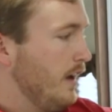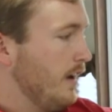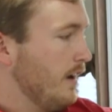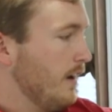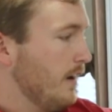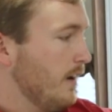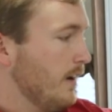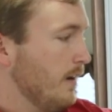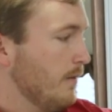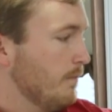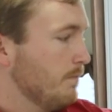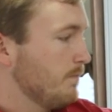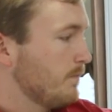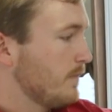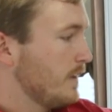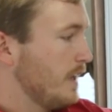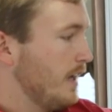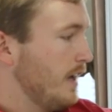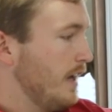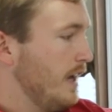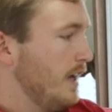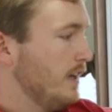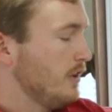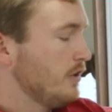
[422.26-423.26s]
and
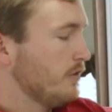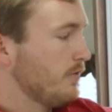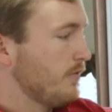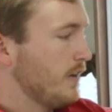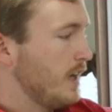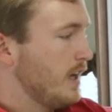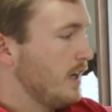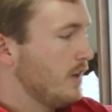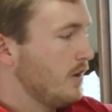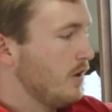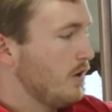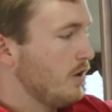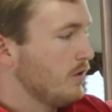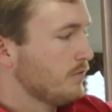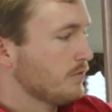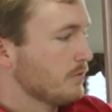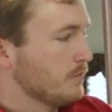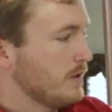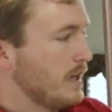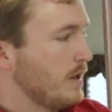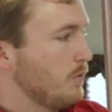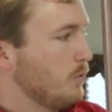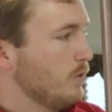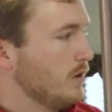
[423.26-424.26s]
your fan all
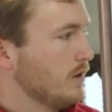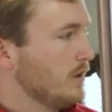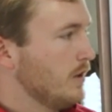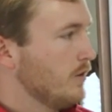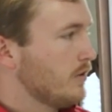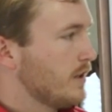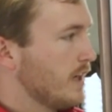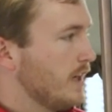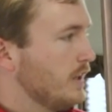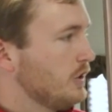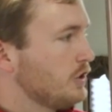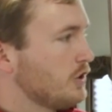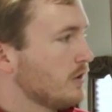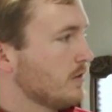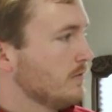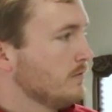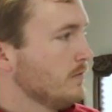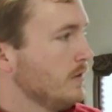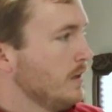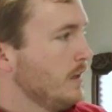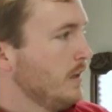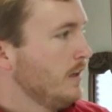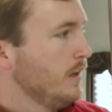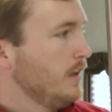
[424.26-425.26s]
from that one location.
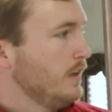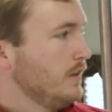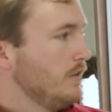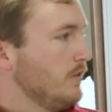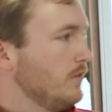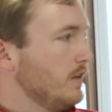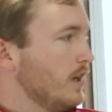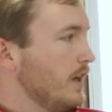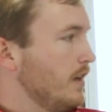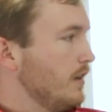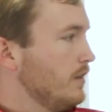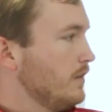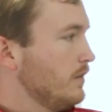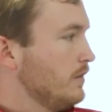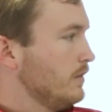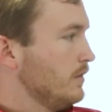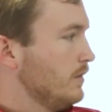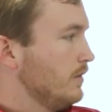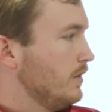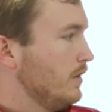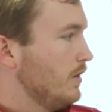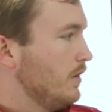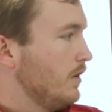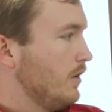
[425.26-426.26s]
You got
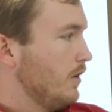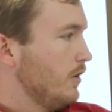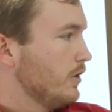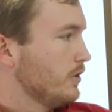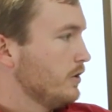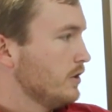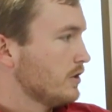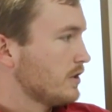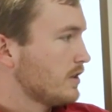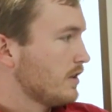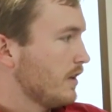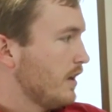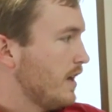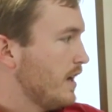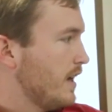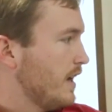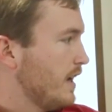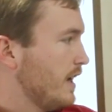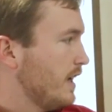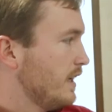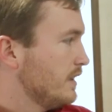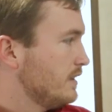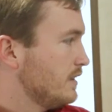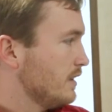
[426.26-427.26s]
all your
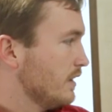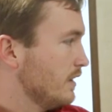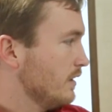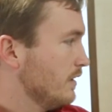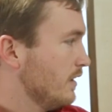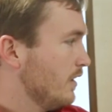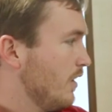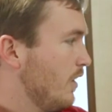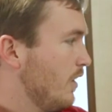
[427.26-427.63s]
slides and